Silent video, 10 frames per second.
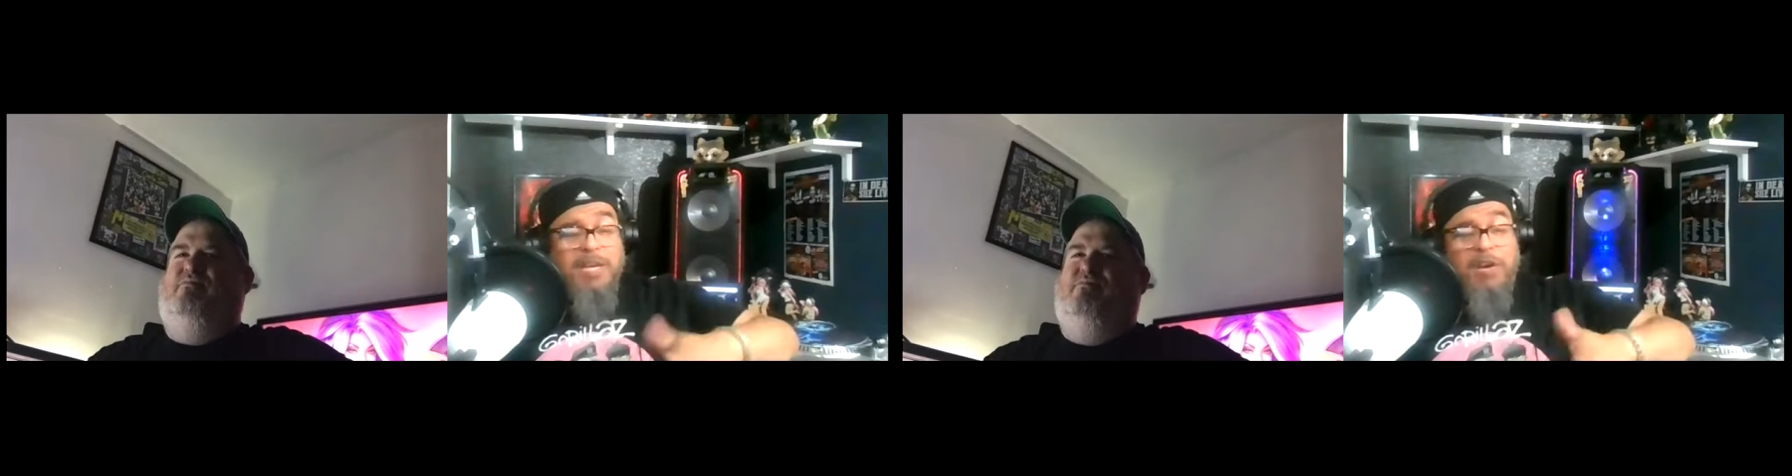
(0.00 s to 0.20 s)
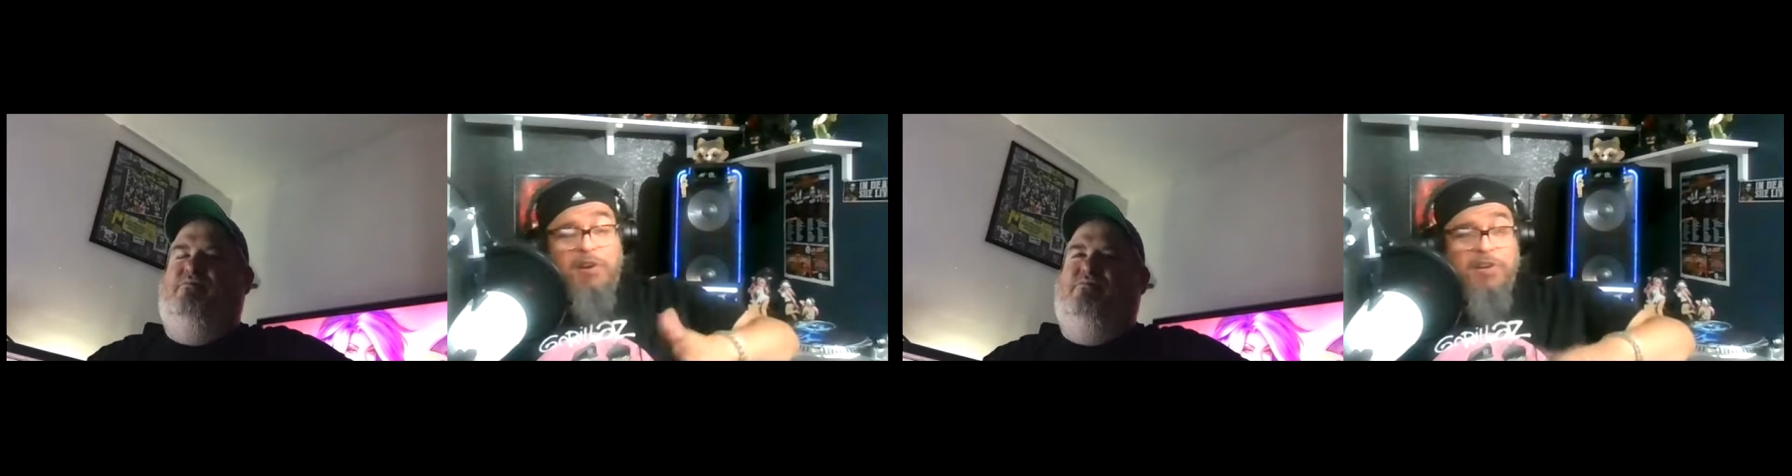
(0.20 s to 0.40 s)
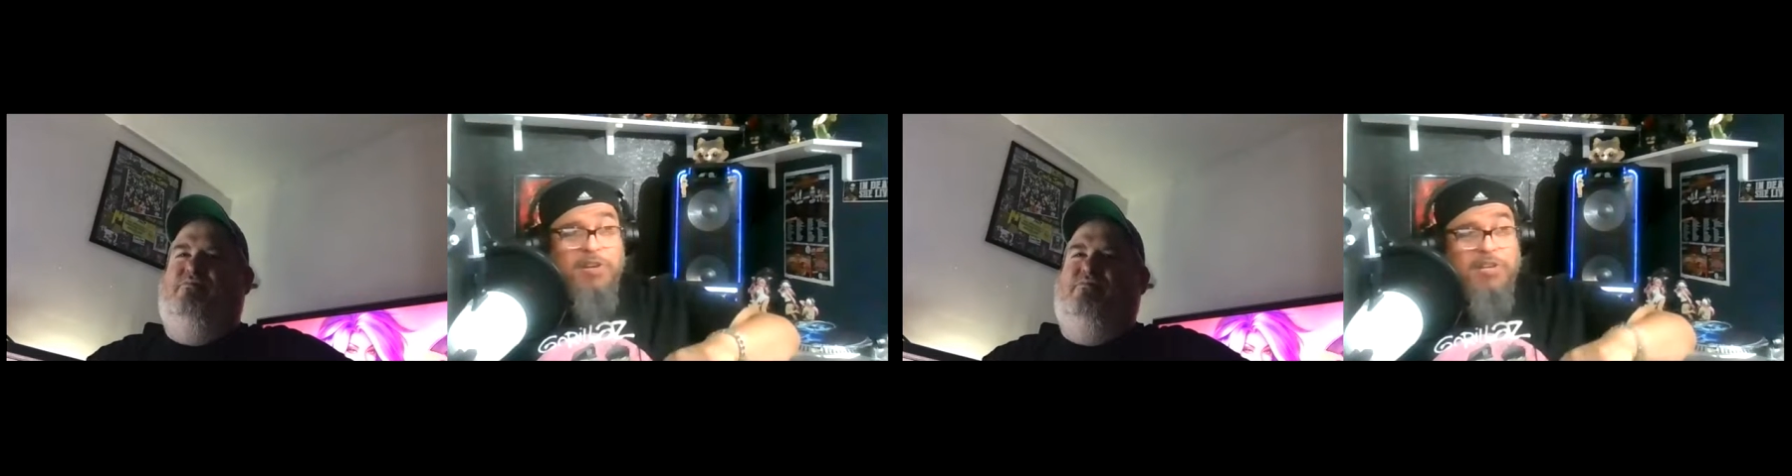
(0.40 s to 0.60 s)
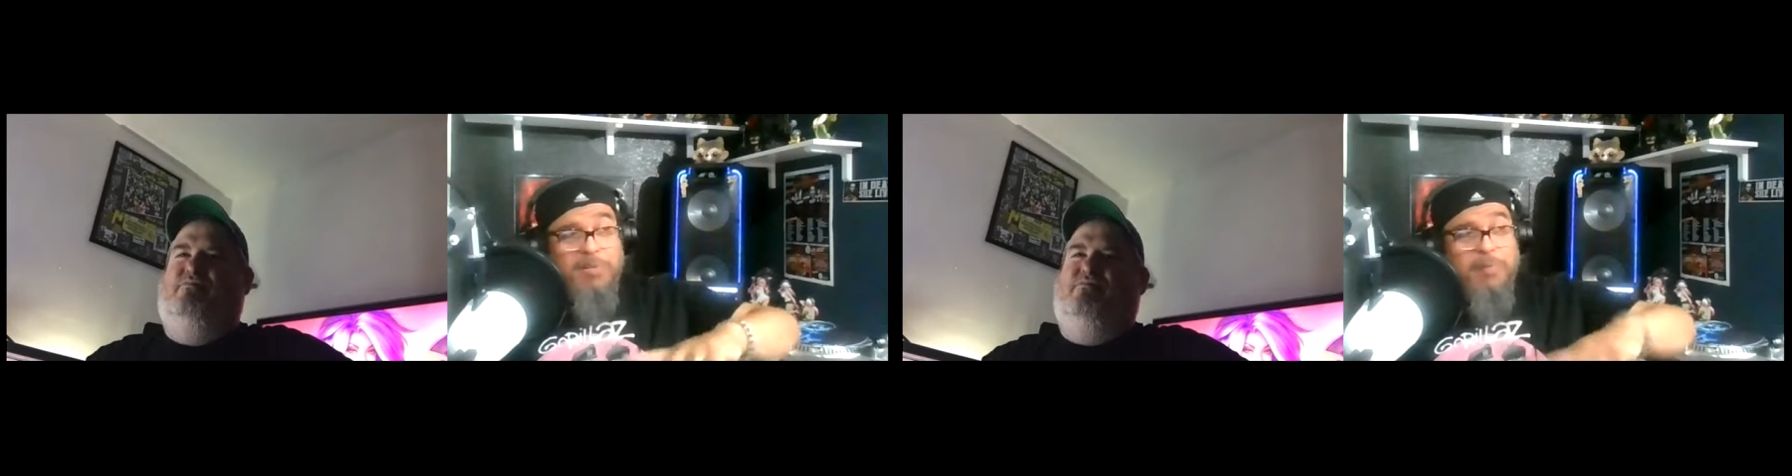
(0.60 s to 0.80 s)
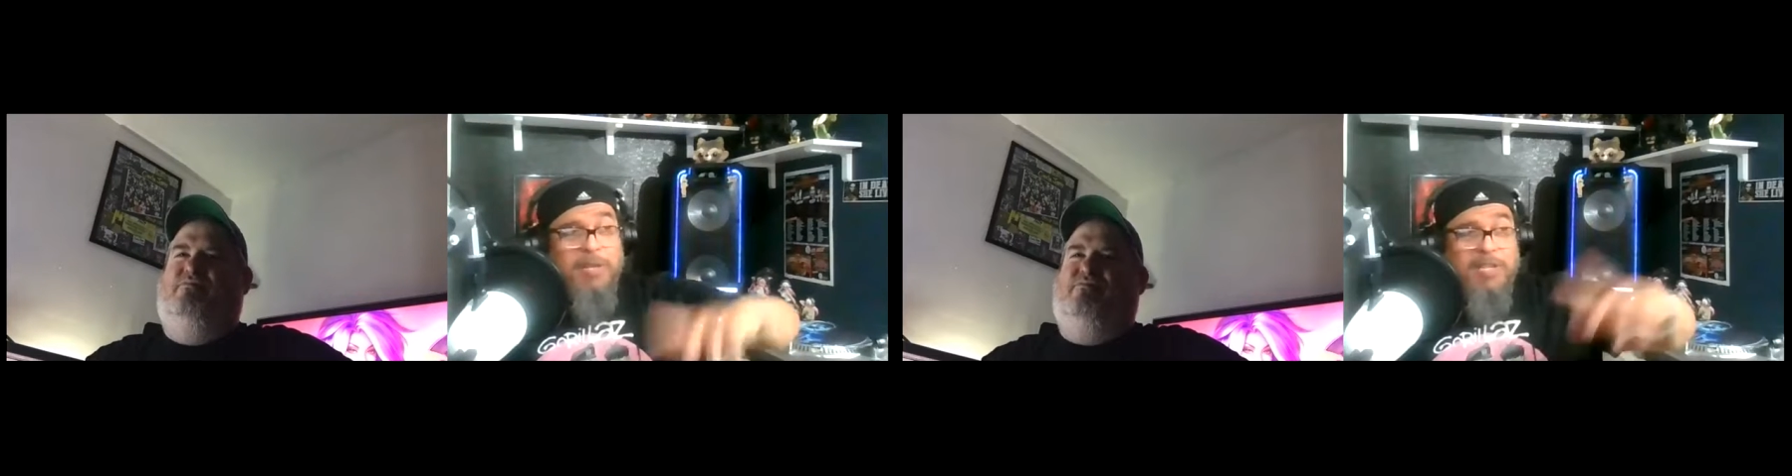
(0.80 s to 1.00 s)
character
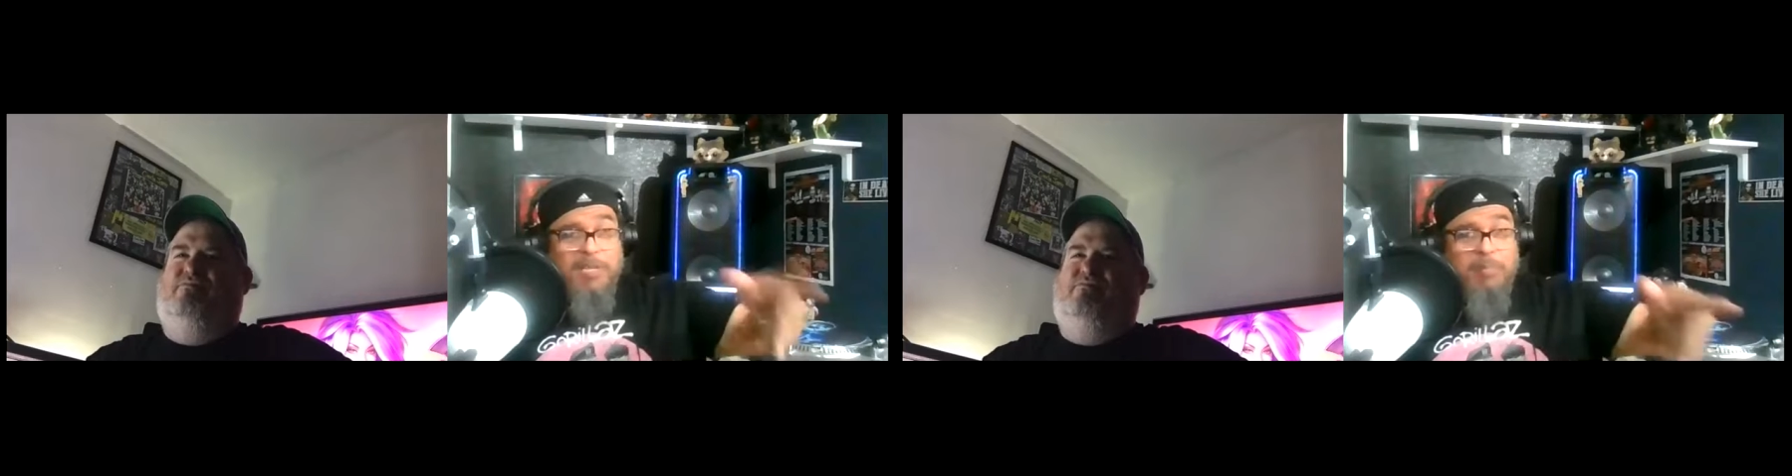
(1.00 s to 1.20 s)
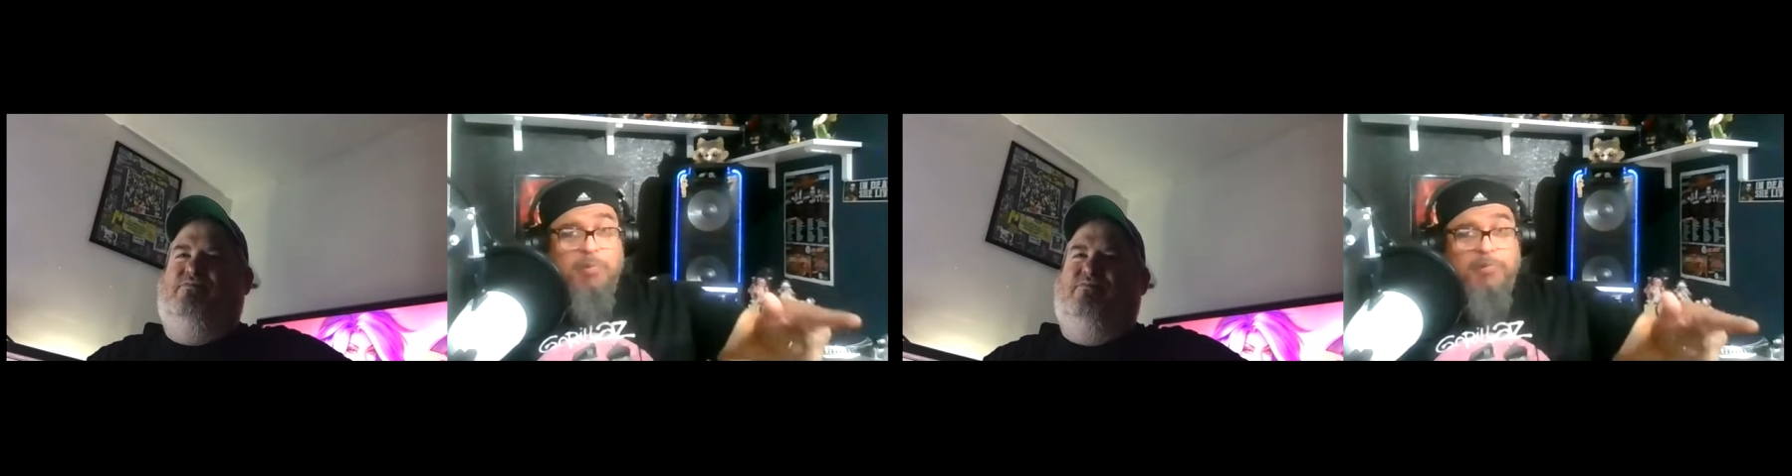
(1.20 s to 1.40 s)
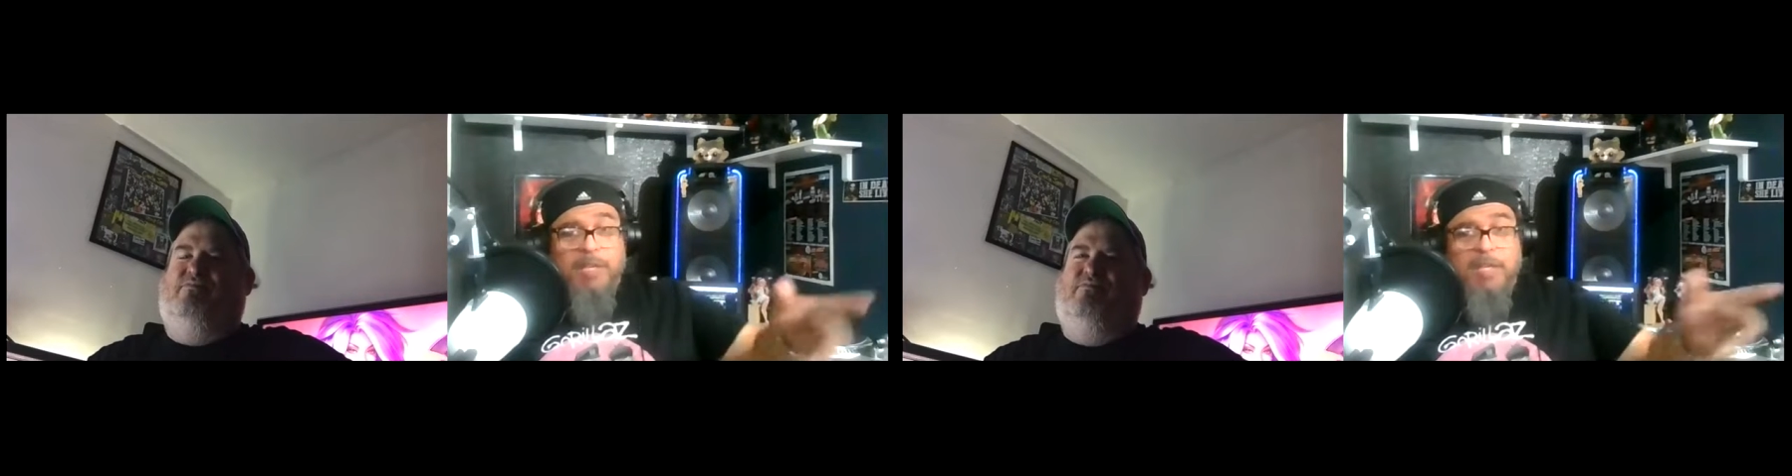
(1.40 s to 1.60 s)
used to be on this movie